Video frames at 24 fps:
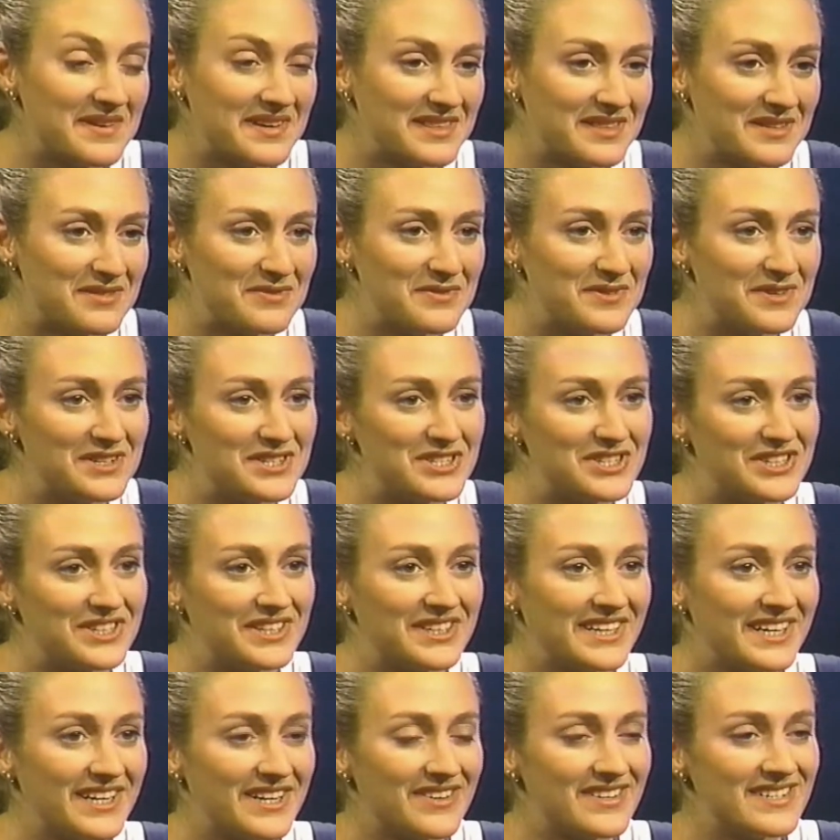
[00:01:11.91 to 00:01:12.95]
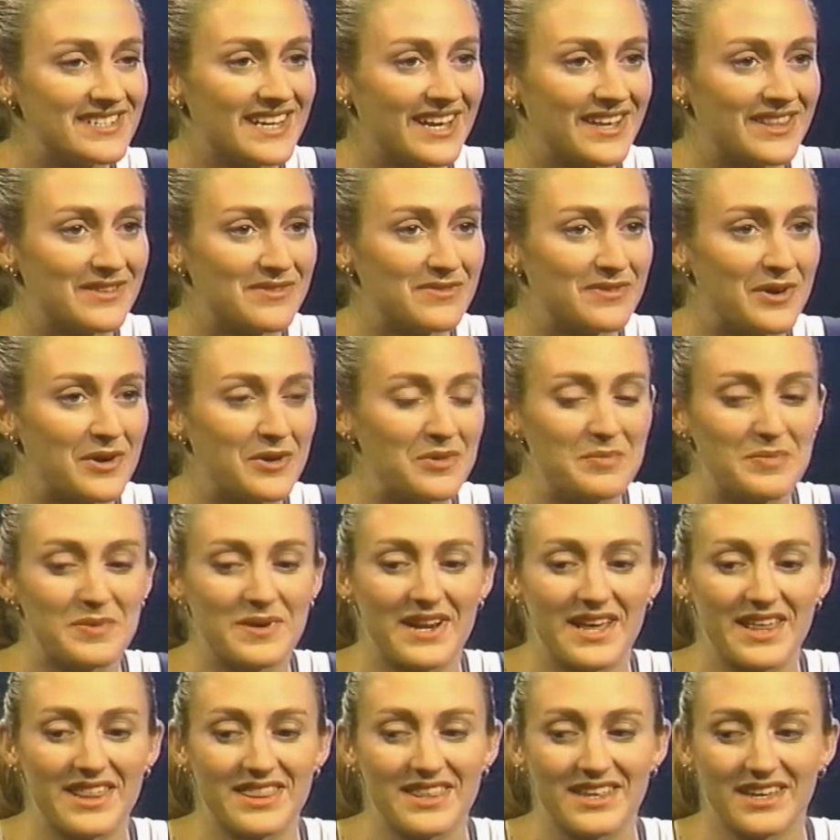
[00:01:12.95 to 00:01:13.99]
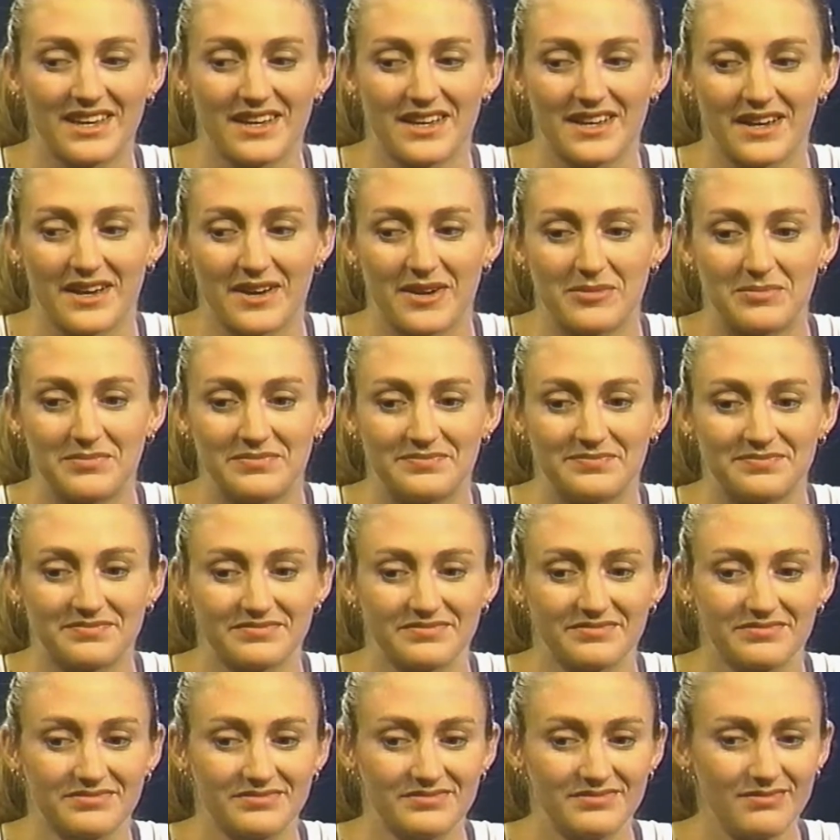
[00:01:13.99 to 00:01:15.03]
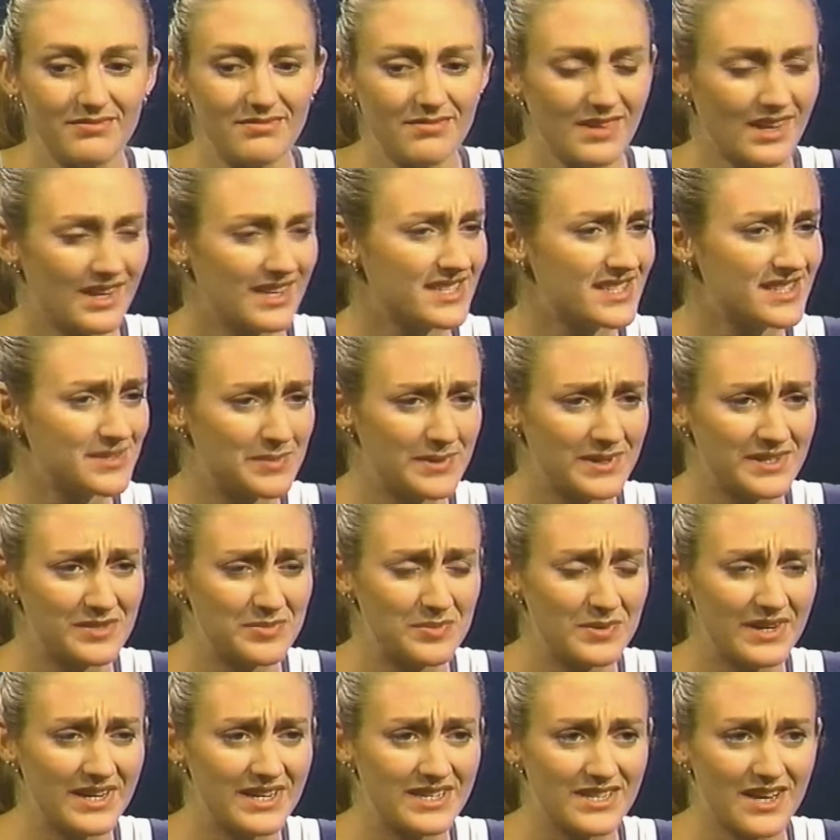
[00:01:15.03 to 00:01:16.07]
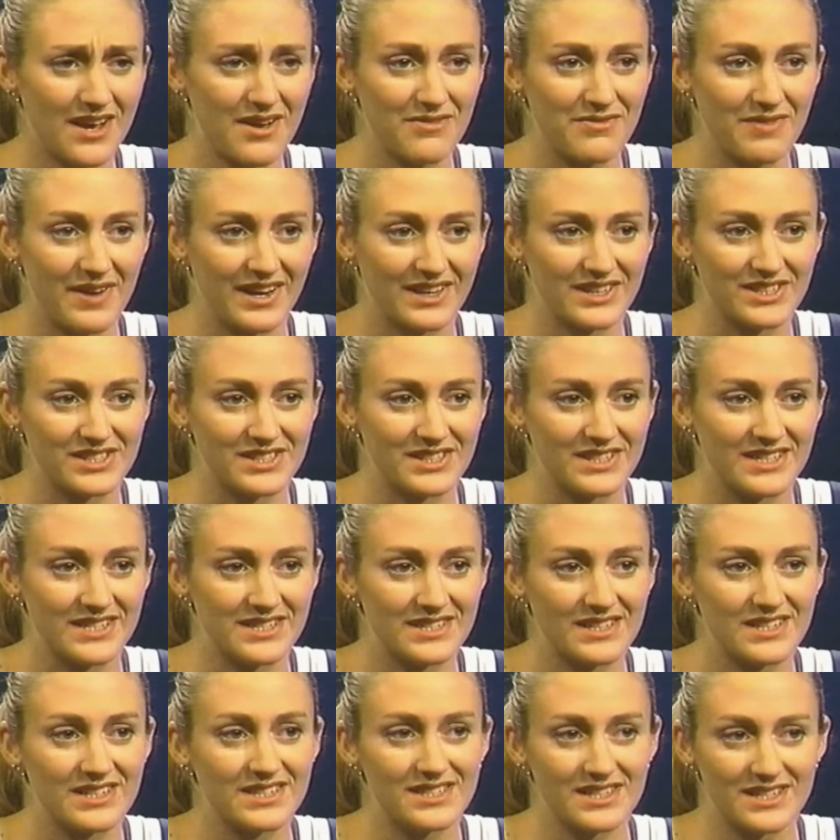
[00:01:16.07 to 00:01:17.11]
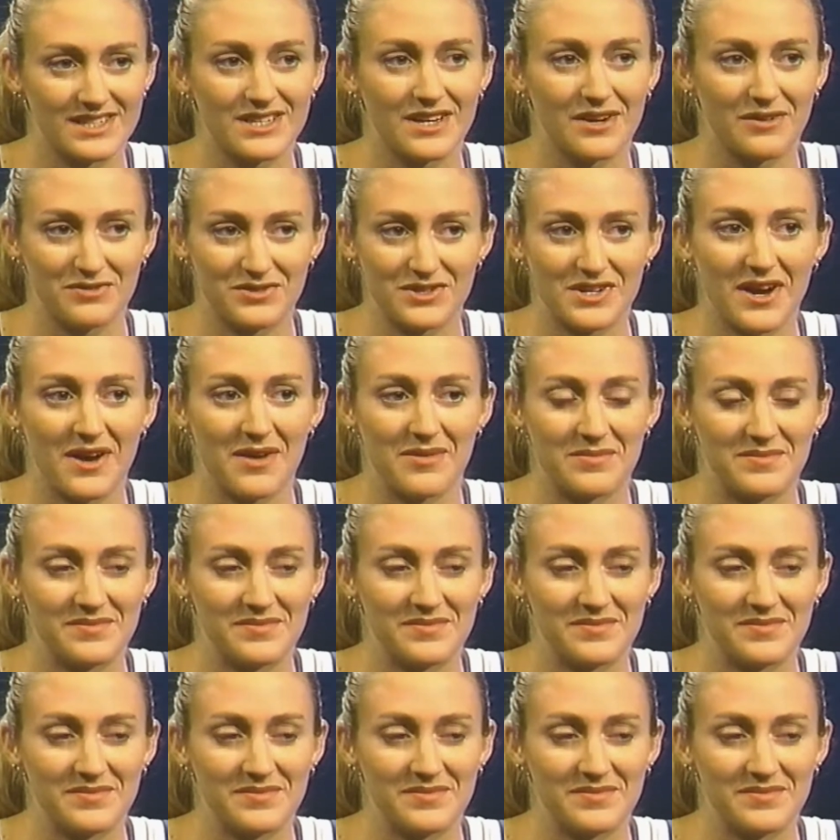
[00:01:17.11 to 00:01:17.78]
in the future, you know, down the road. But I think it's pretty tough, actually. It's a tough job.